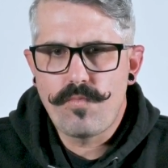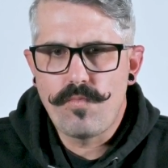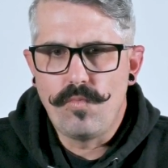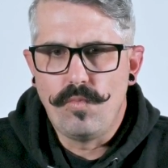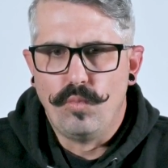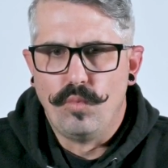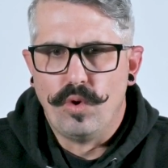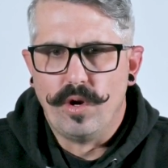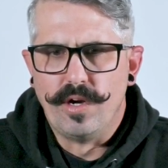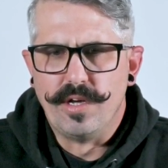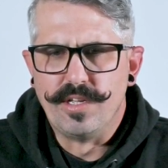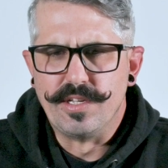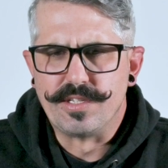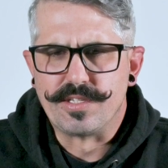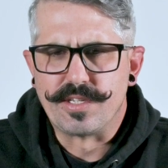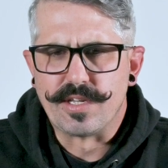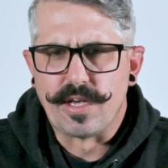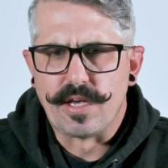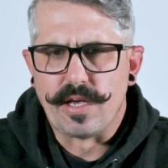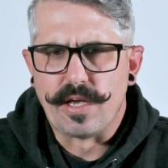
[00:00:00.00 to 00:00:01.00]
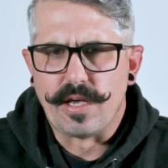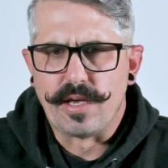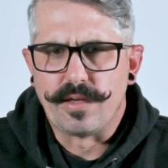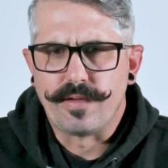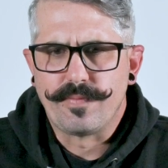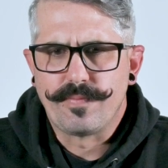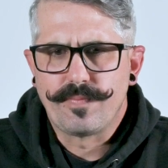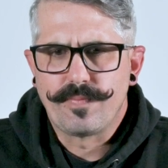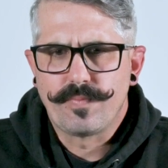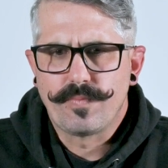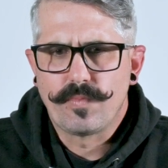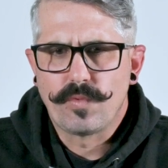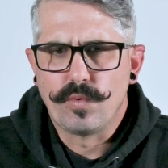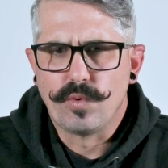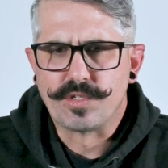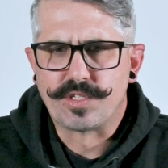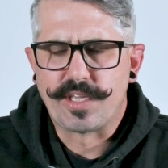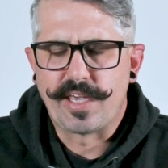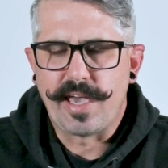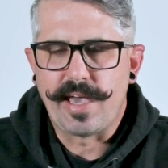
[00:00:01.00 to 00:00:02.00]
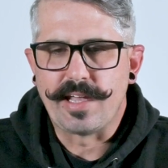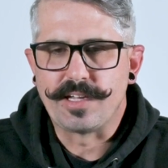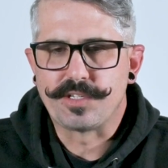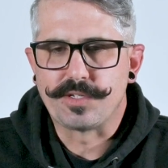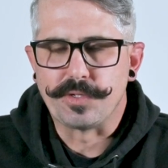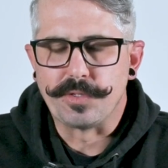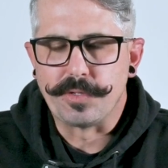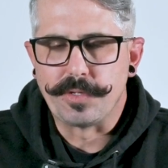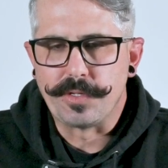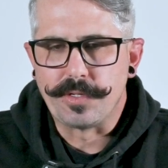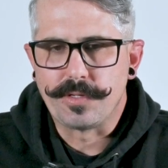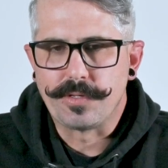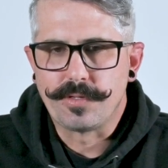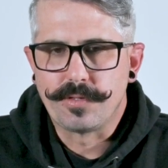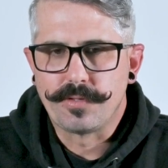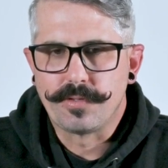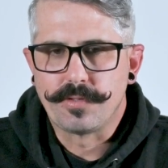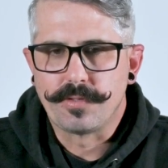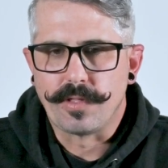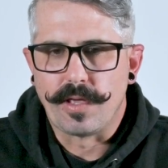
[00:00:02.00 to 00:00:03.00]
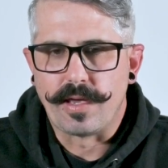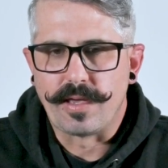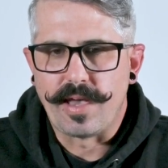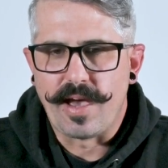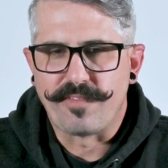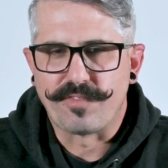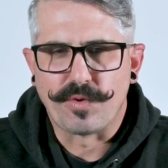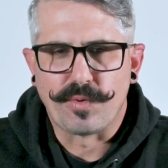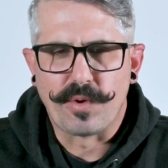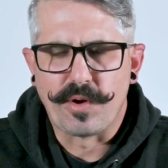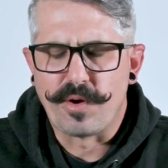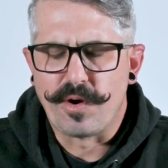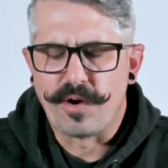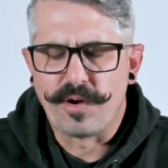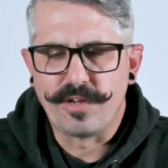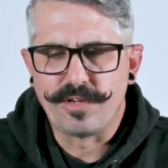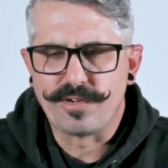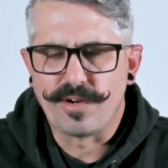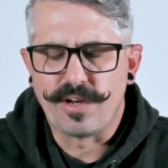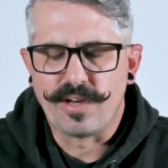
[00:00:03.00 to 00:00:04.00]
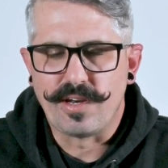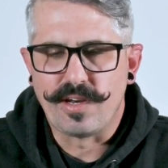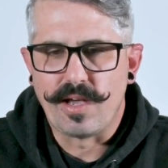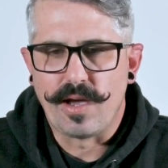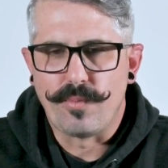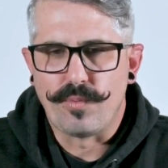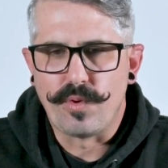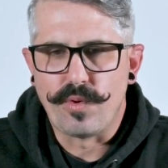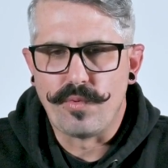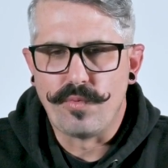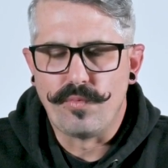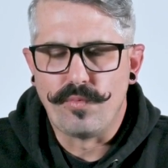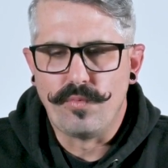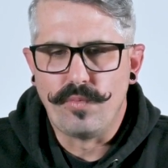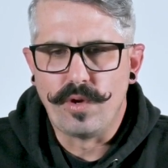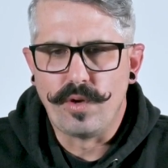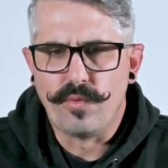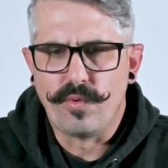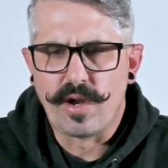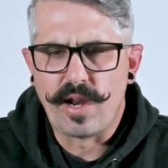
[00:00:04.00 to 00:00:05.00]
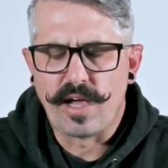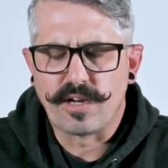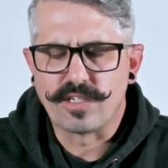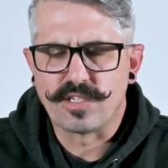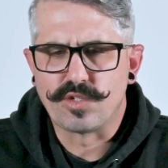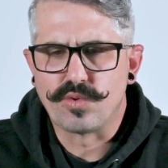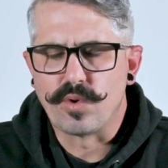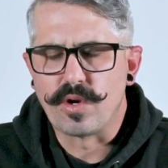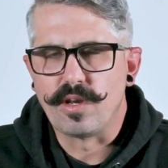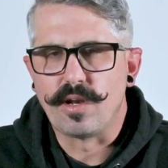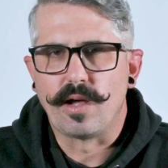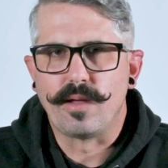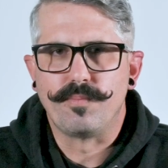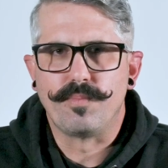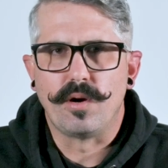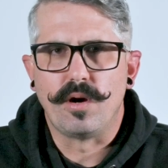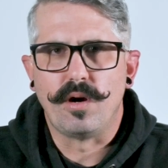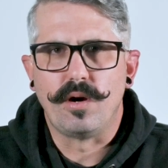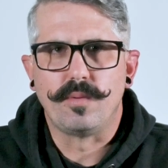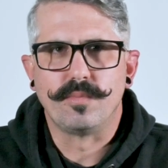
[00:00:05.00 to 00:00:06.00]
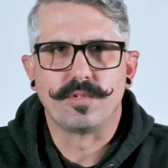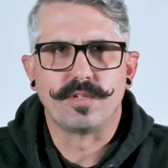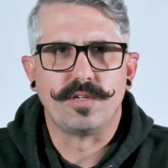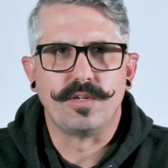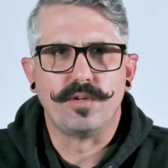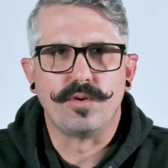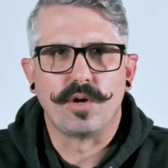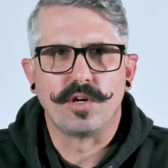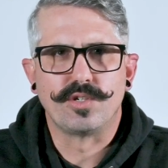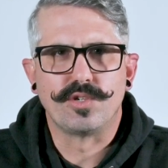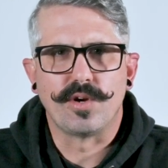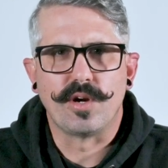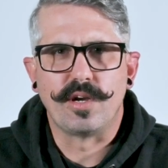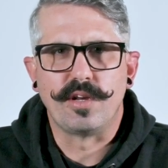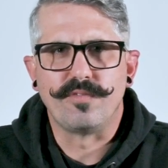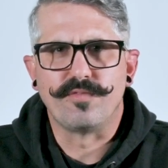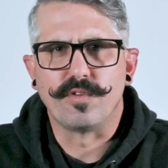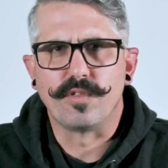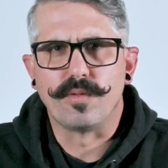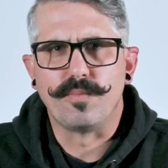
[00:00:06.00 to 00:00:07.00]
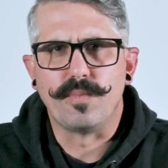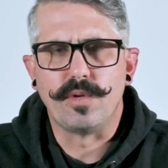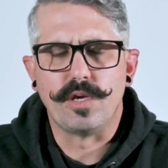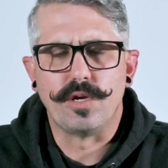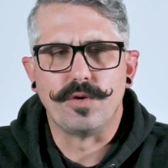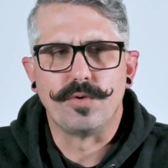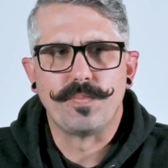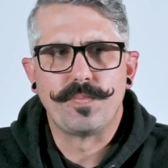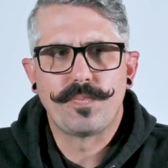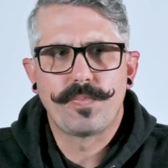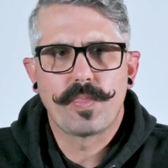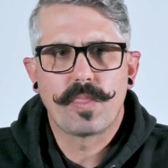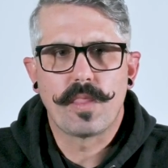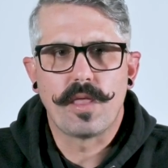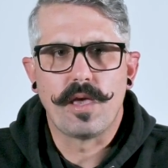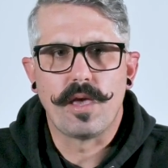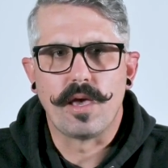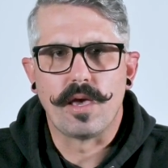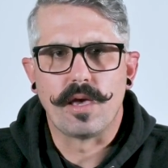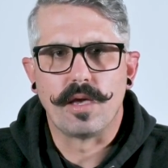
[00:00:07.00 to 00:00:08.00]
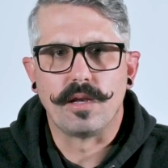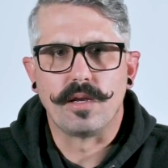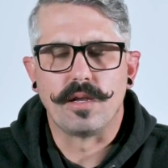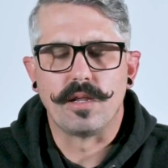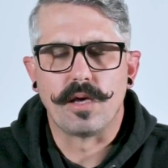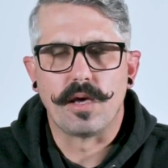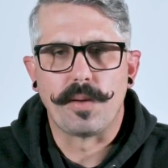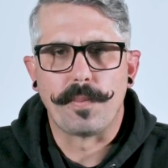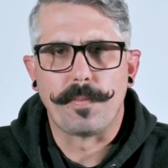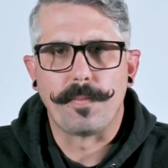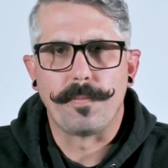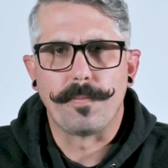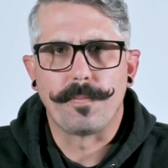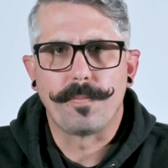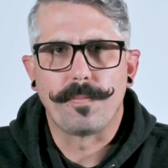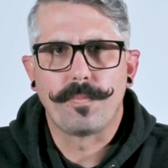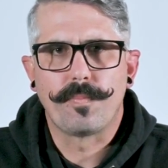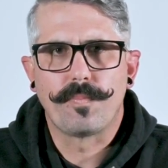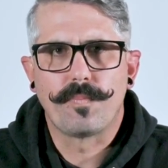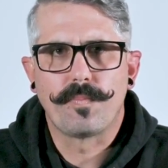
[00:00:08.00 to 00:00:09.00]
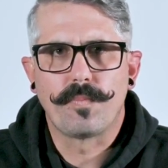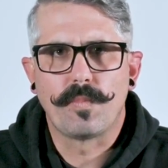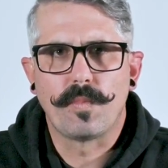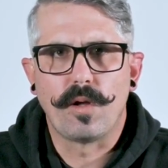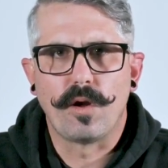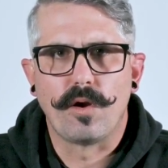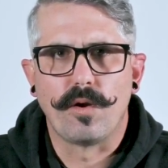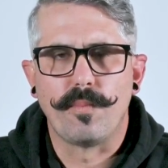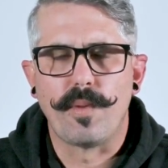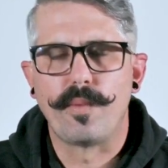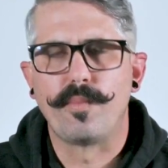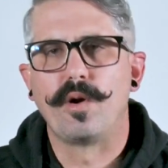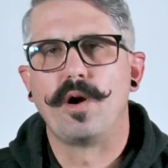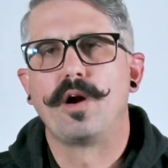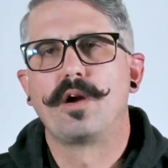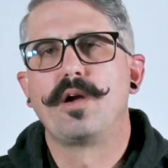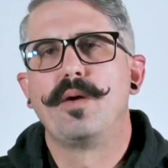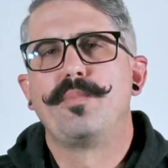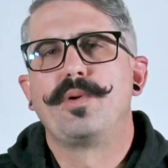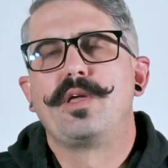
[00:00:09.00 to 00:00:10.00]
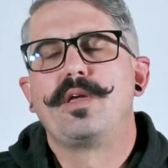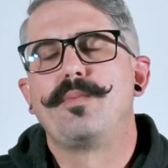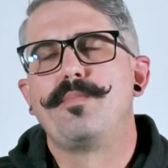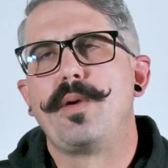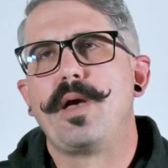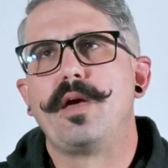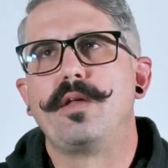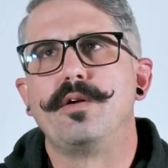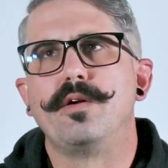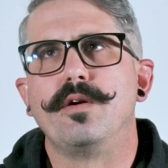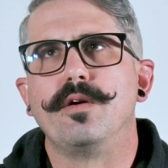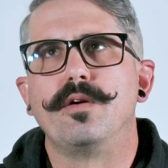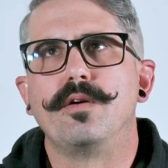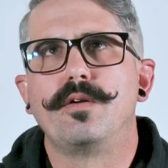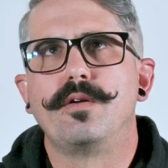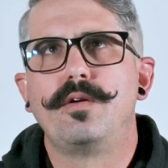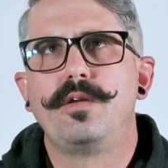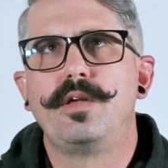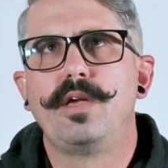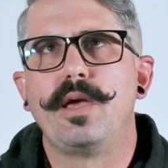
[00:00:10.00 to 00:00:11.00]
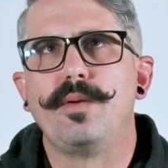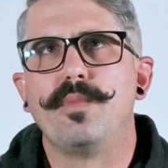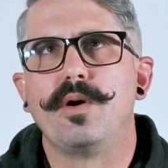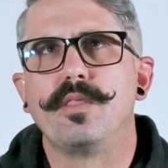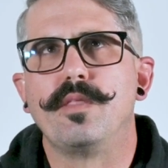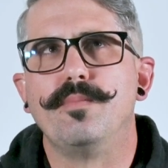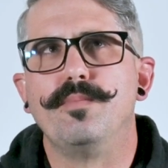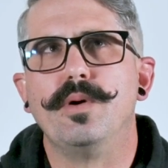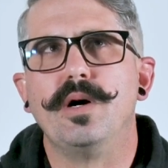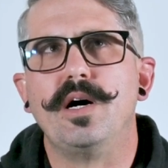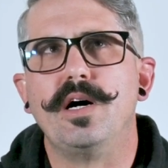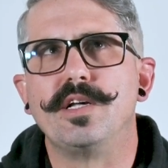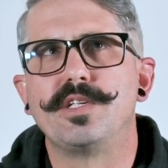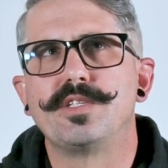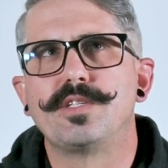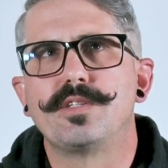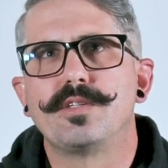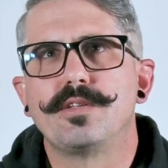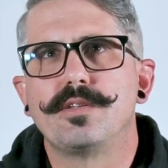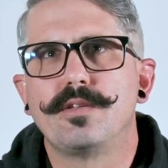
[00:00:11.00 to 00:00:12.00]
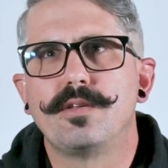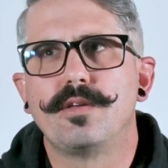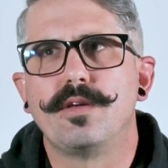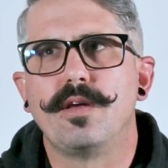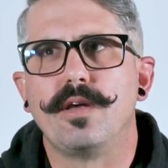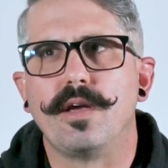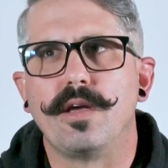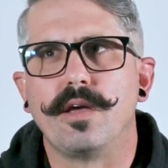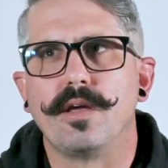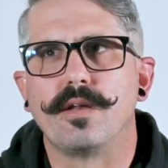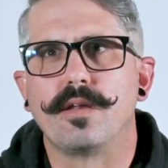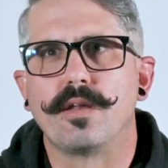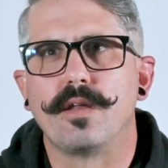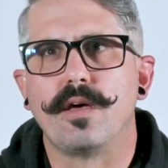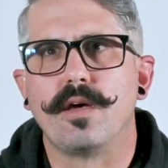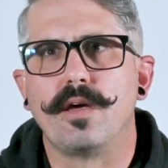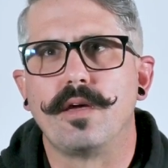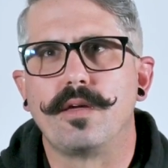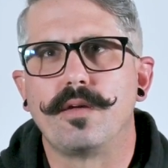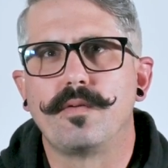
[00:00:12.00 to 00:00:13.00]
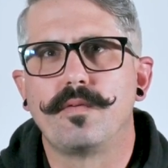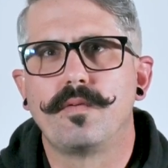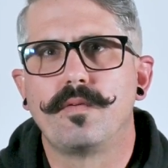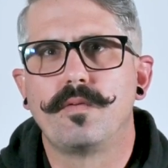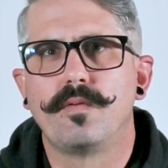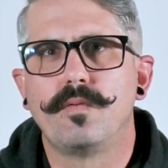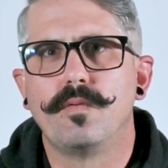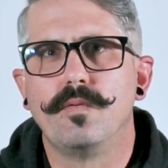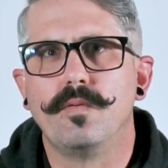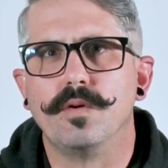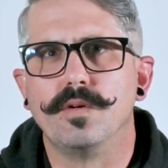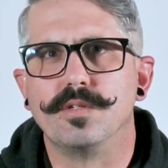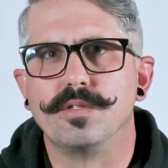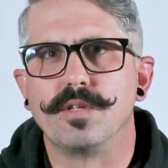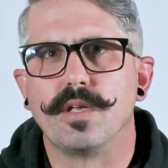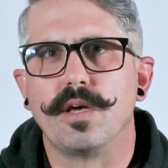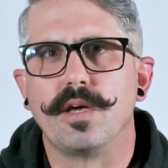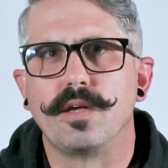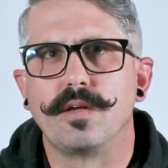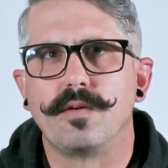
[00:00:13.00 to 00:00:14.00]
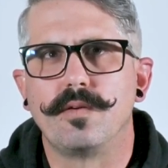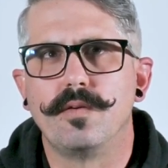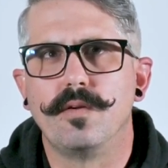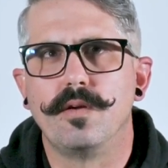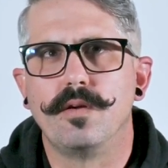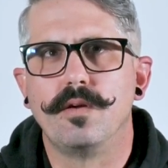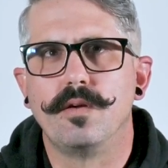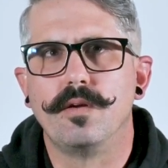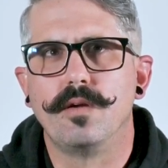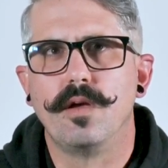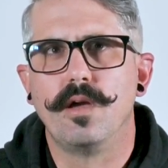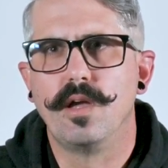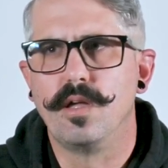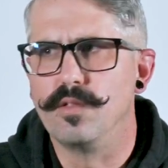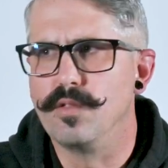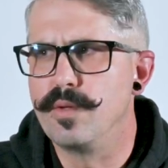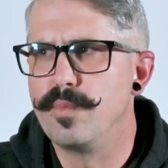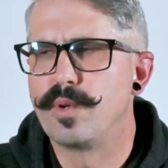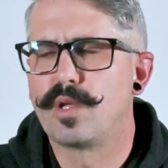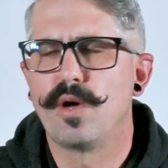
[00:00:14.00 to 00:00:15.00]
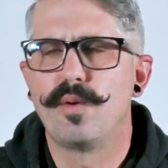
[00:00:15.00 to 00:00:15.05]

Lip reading: was canceled. Like after we were already training up, we went out to 29 Palms to do our training for the MU. And I remember our company commander came on the bus and like was like, hey, Lima